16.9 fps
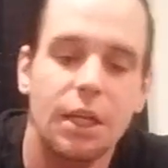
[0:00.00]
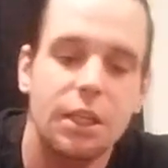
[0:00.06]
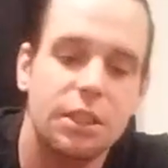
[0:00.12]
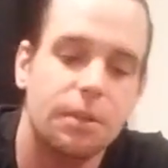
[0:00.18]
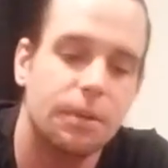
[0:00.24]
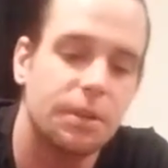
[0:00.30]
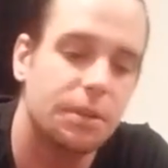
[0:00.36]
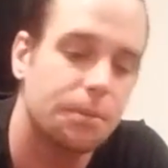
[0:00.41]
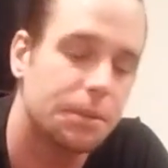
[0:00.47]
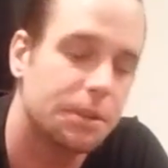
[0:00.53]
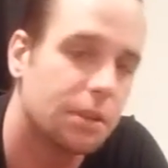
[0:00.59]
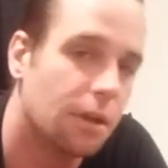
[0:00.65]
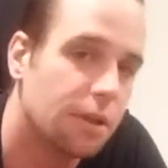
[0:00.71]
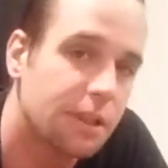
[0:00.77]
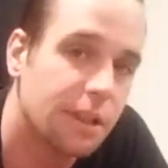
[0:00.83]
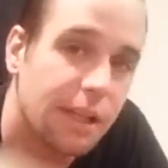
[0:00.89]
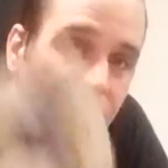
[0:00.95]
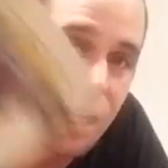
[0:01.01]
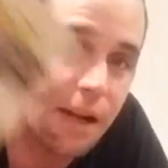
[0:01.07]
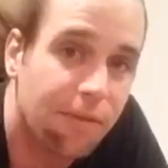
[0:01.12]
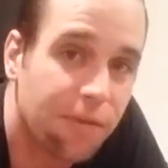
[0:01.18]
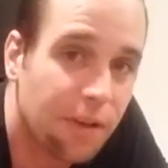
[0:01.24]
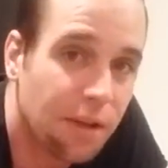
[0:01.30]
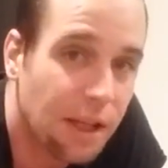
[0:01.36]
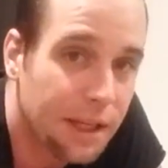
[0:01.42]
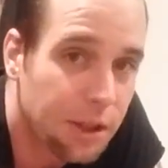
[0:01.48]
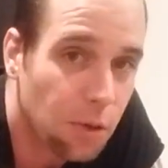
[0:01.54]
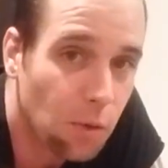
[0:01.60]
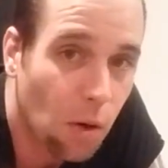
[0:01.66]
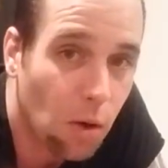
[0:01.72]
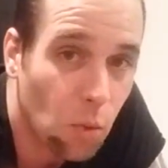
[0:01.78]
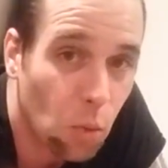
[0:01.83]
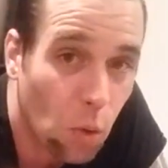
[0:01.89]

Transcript: So as a result of that, I feel like you are